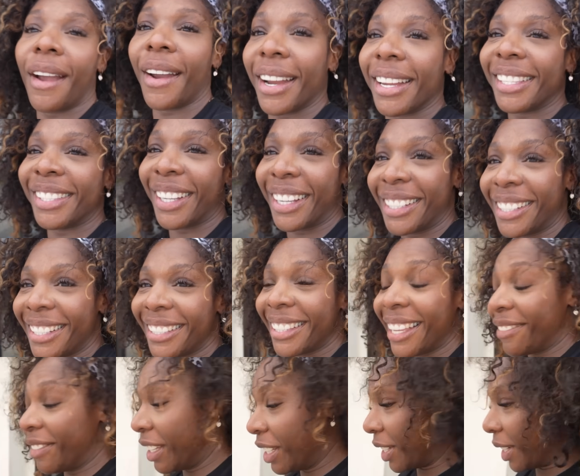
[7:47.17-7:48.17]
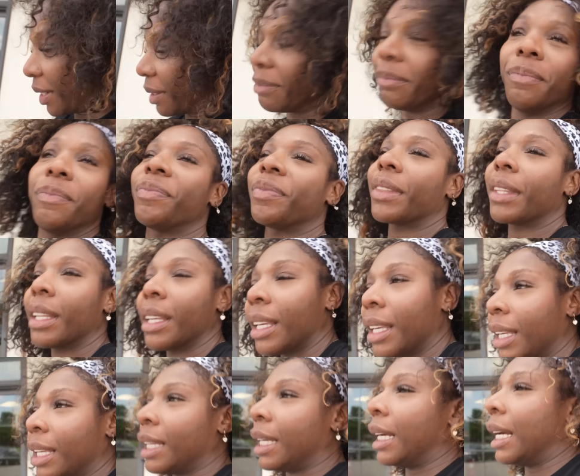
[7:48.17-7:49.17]
All right, so I just left the gym.
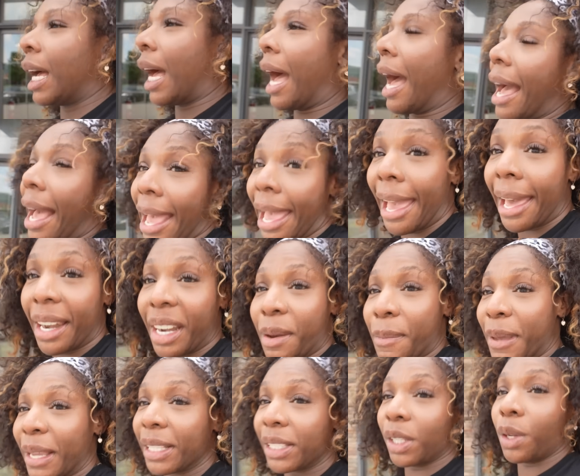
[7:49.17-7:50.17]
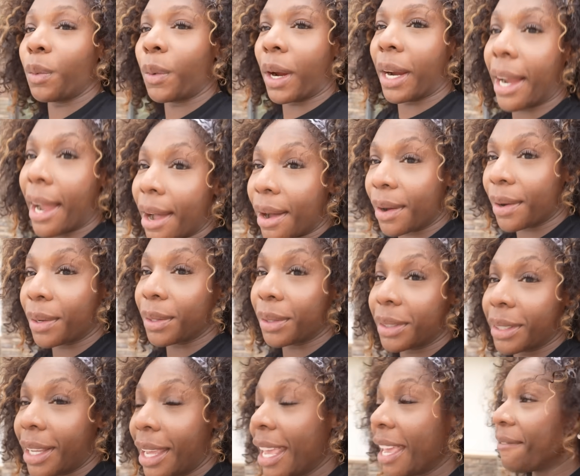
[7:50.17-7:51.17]
I had an amazing
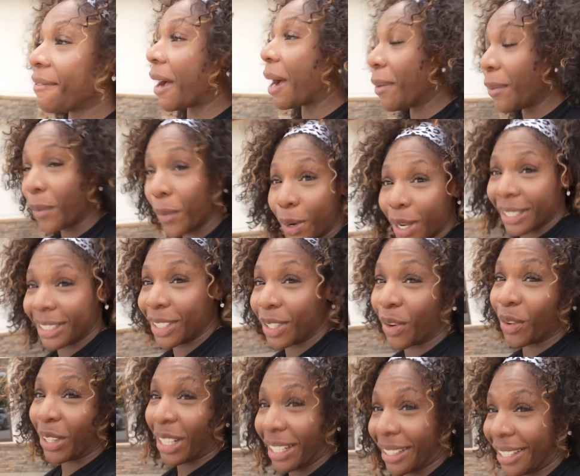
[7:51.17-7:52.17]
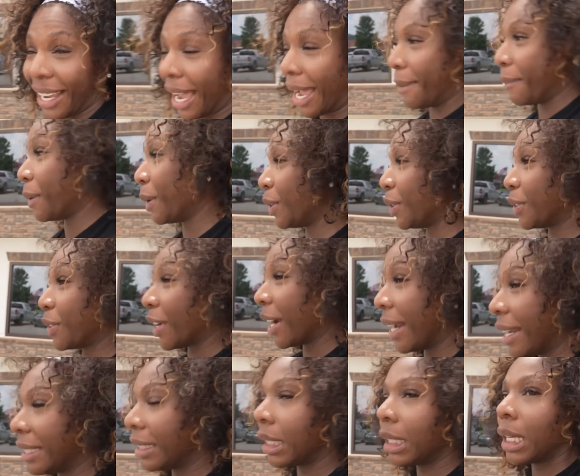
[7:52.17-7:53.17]
workout. If I wasn't on a time
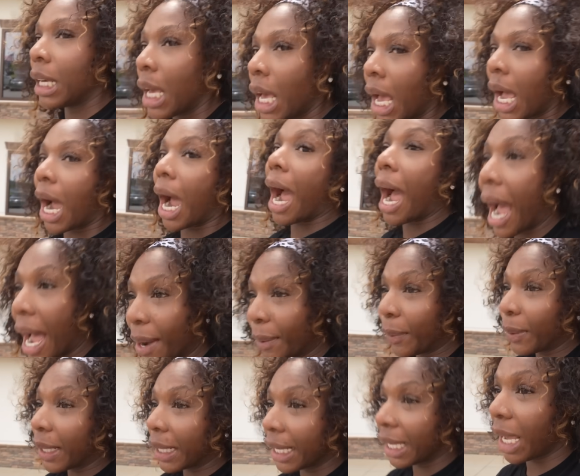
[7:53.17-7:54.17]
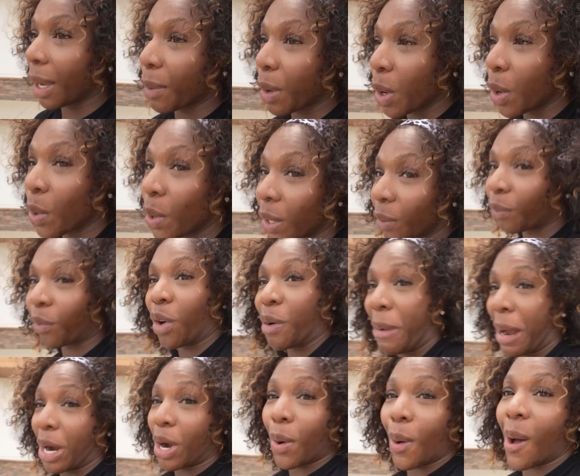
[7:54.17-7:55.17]
constraint, I would have kept going for
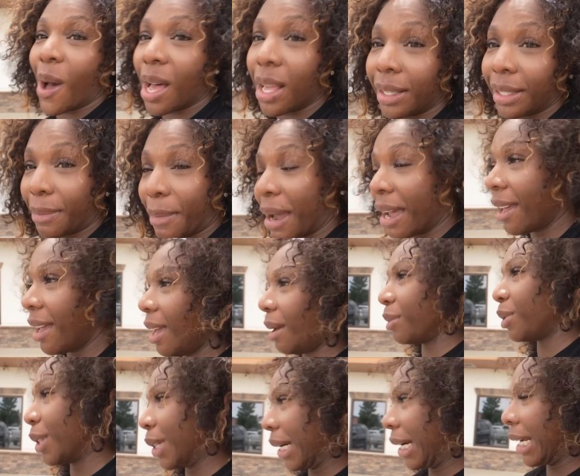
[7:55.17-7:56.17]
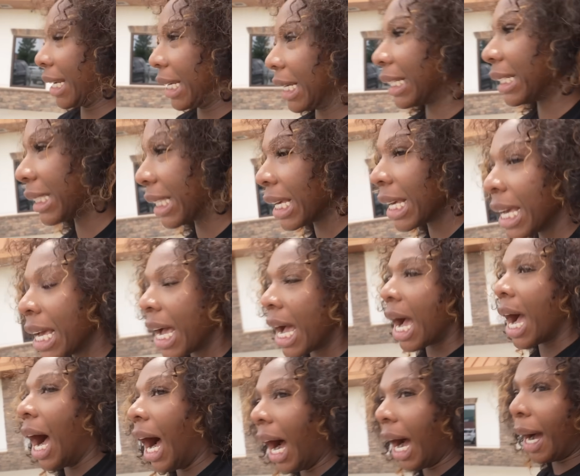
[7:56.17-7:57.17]
my quads and my hamstrings
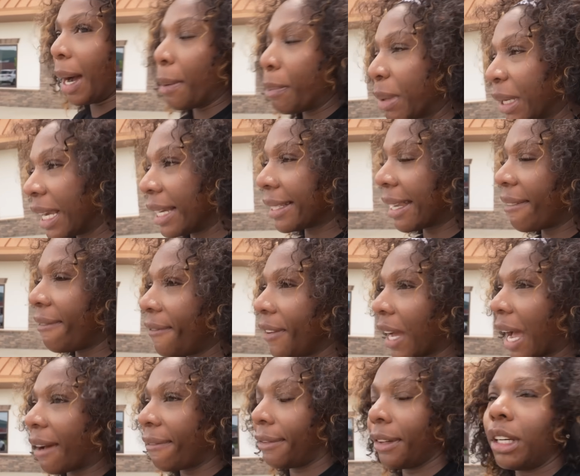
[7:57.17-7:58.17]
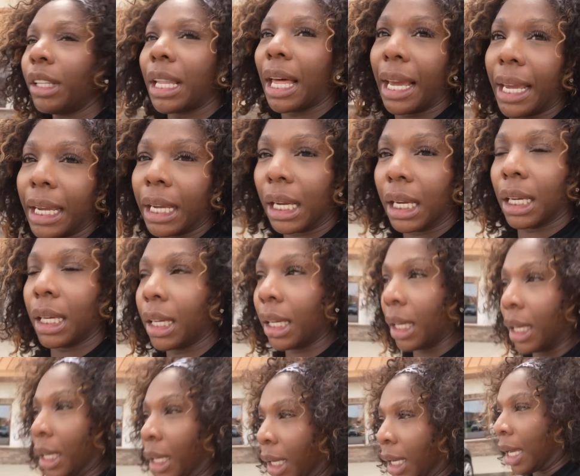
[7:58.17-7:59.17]
because I feel like
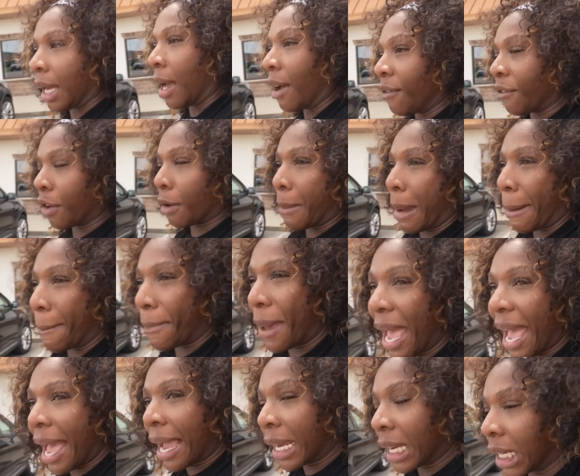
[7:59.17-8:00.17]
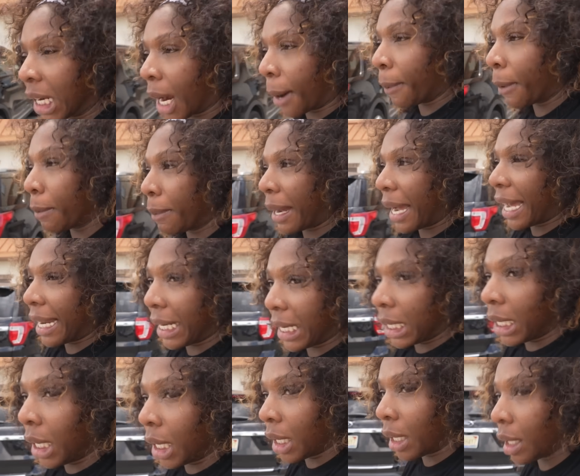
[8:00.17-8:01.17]
for my back and upper
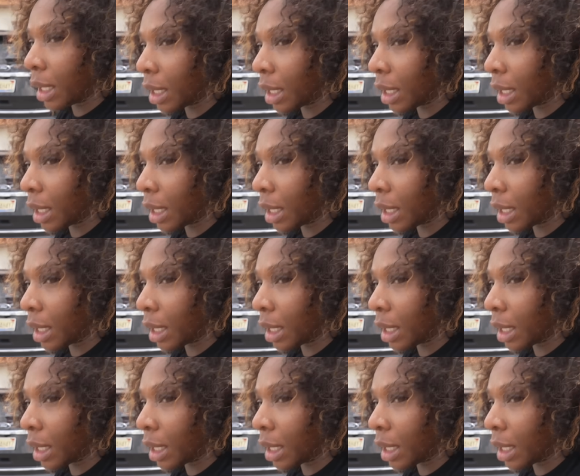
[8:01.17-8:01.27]
body,